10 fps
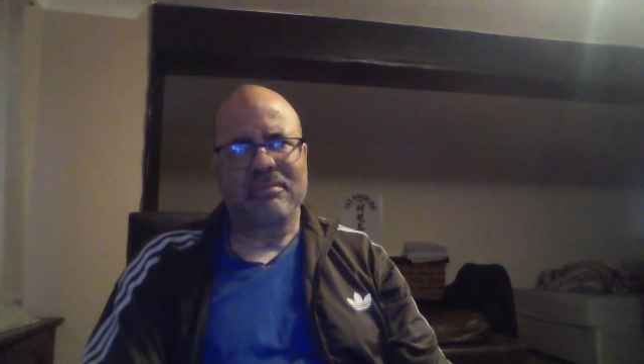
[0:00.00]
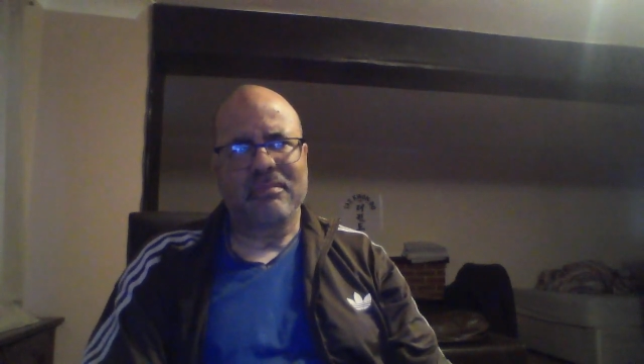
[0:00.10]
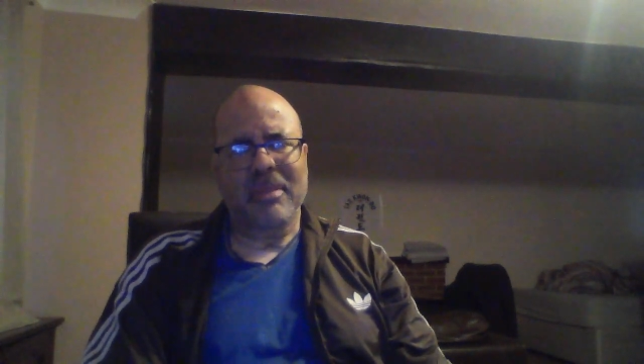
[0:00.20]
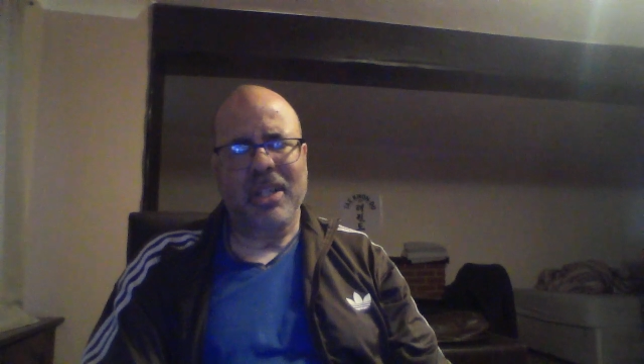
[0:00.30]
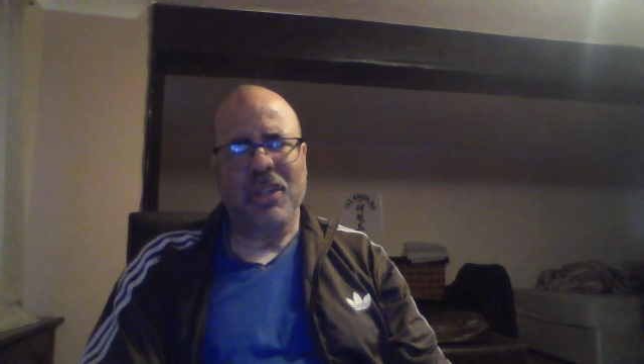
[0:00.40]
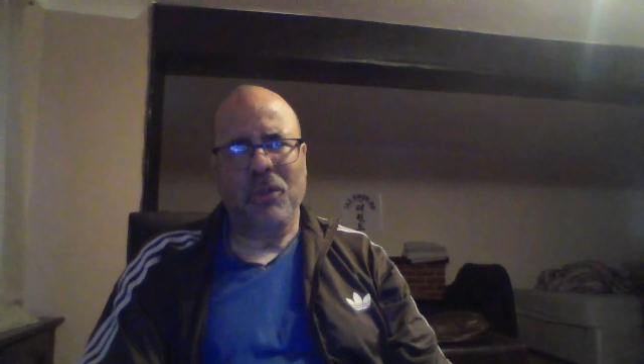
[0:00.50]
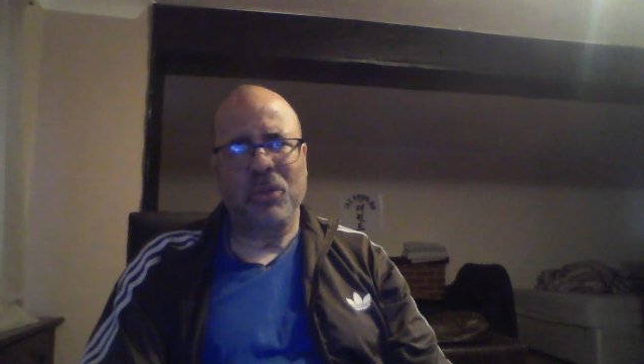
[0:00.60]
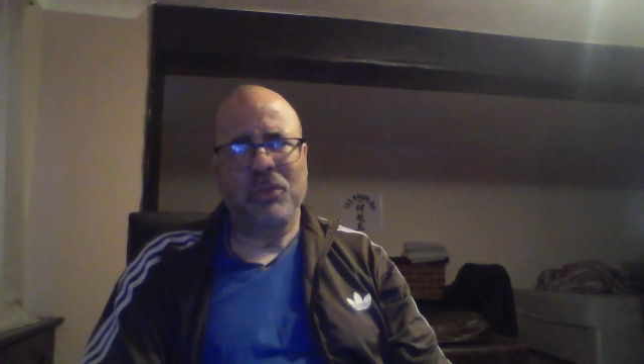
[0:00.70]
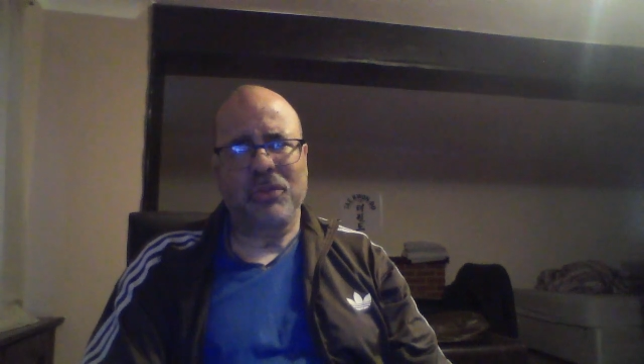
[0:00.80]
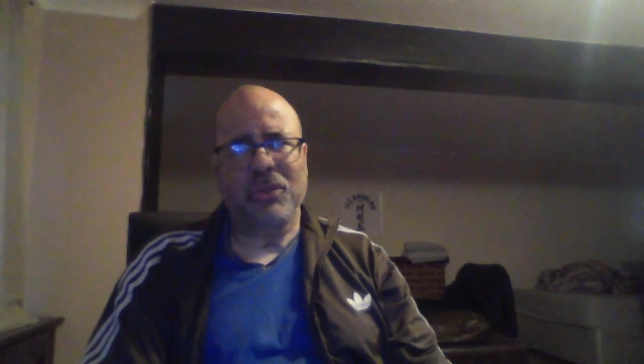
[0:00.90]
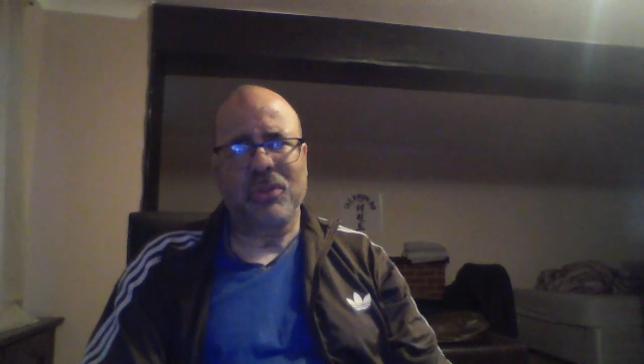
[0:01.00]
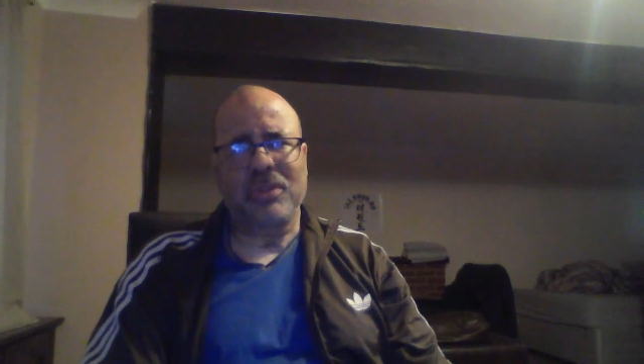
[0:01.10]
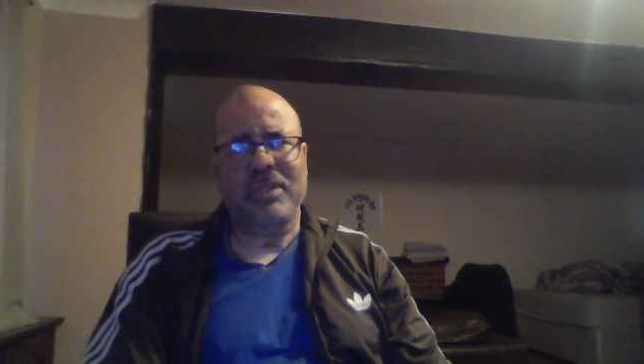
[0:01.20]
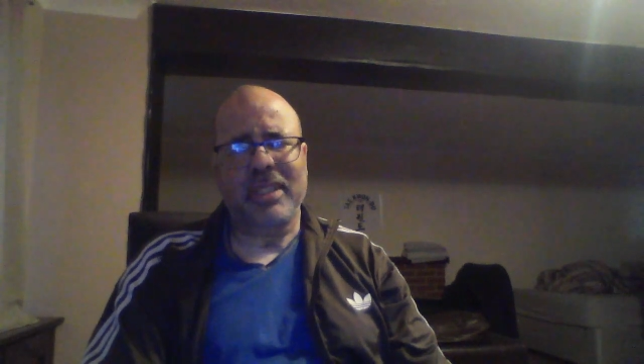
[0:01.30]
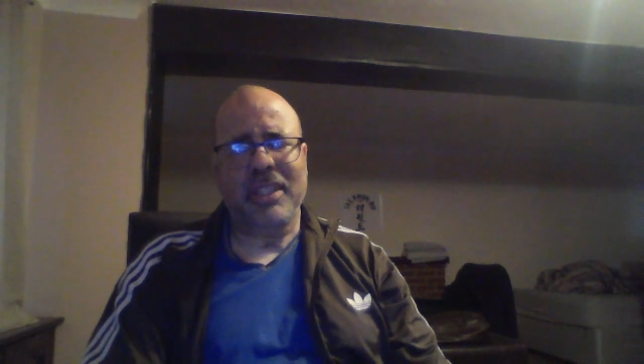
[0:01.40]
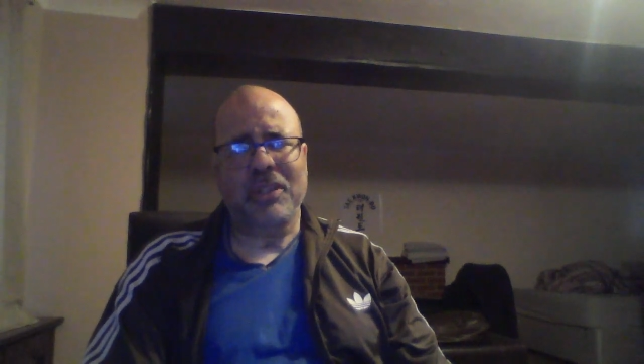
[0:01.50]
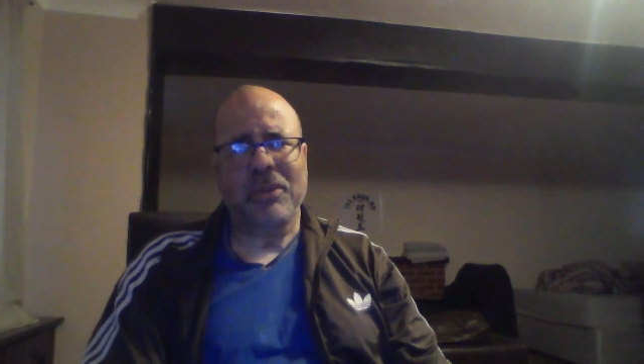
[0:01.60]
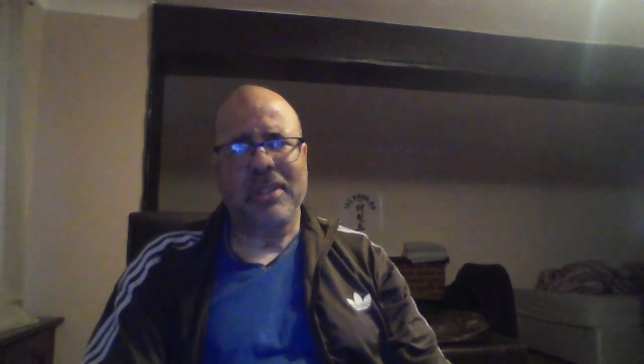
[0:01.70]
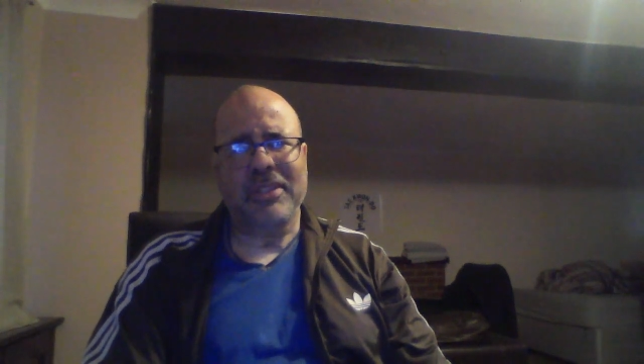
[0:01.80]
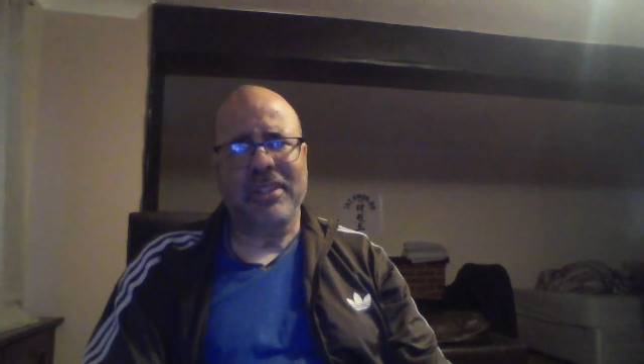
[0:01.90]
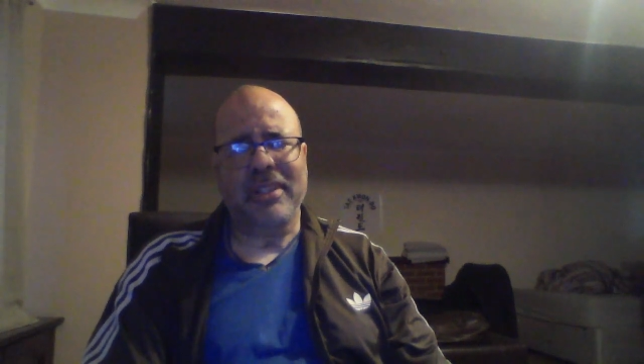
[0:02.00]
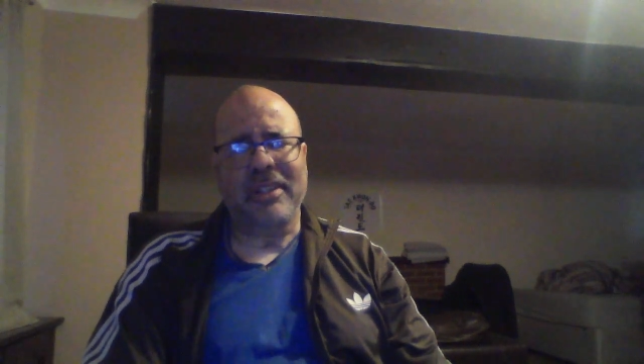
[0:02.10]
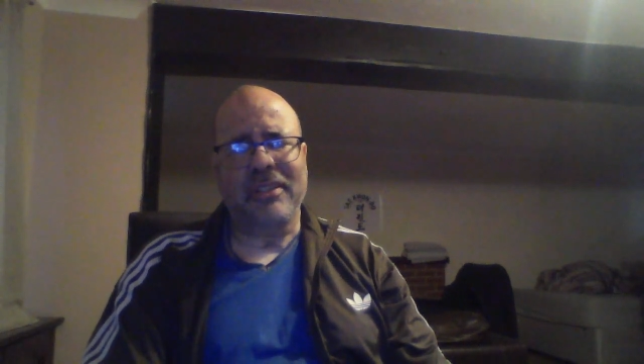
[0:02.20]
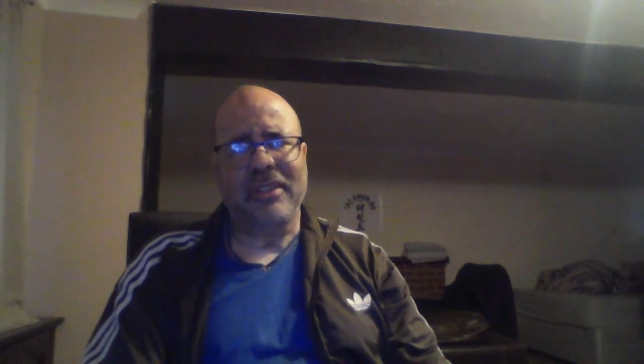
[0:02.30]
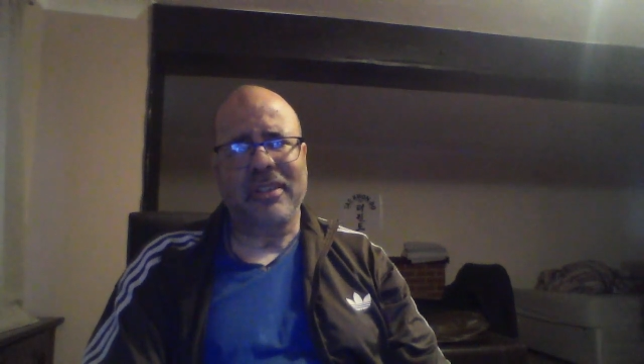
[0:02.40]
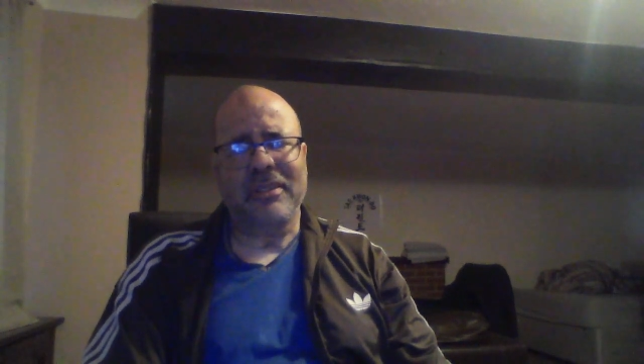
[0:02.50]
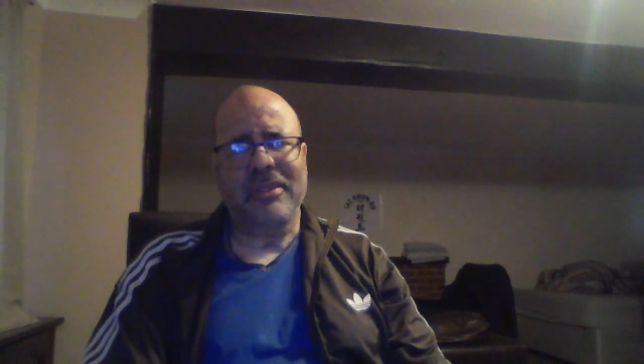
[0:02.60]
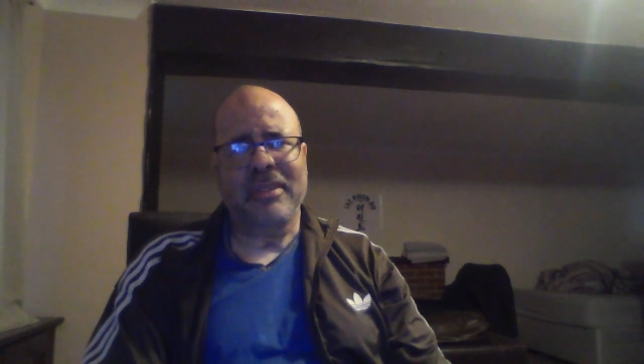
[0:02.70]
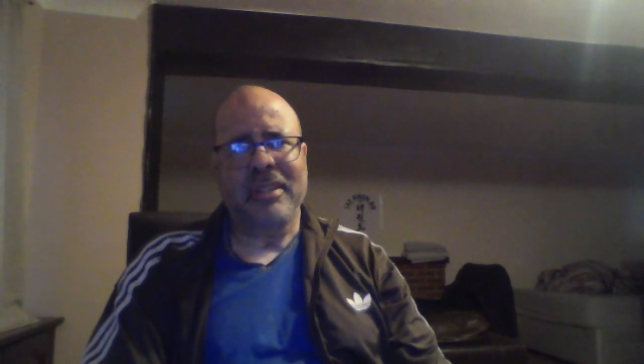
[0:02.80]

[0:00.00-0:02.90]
my awful situation in life.